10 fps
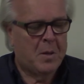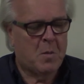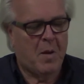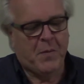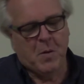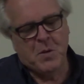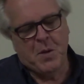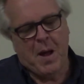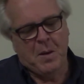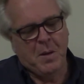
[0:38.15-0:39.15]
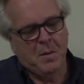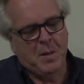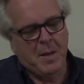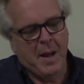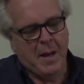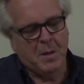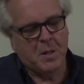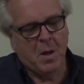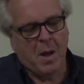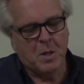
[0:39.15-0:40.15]
So my first thought to you today
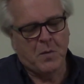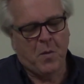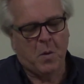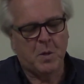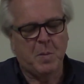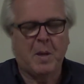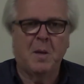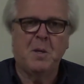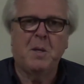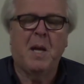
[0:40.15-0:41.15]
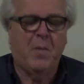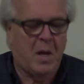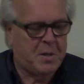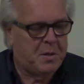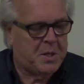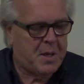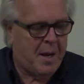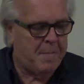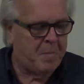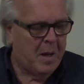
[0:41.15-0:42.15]
is God is for us because he's given us his
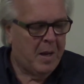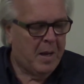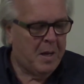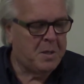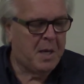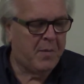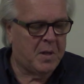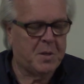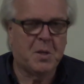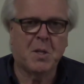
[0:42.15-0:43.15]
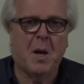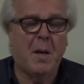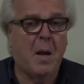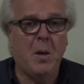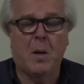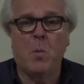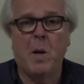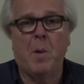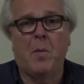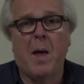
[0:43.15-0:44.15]
son. He's given us his son. Now you can
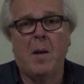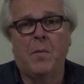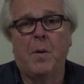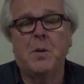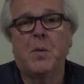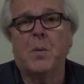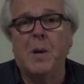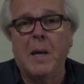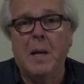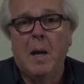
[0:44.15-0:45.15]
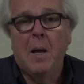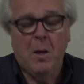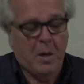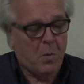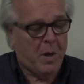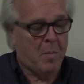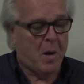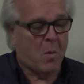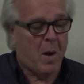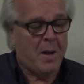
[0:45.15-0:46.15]
read about that in verse 3. You can read
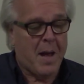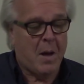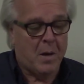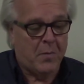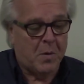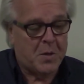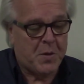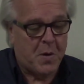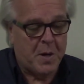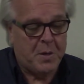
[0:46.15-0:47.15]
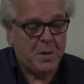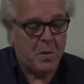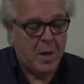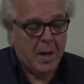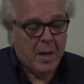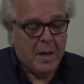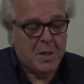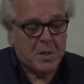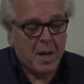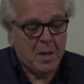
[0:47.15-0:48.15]
about it right down into verse 32. He
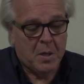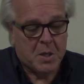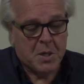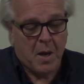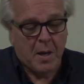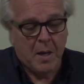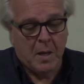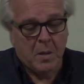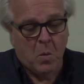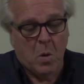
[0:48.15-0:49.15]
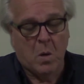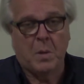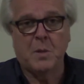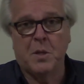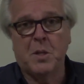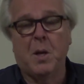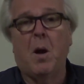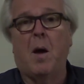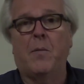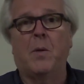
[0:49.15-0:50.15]
sent his son into the world as a sin
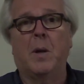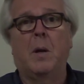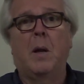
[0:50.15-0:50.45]
offering.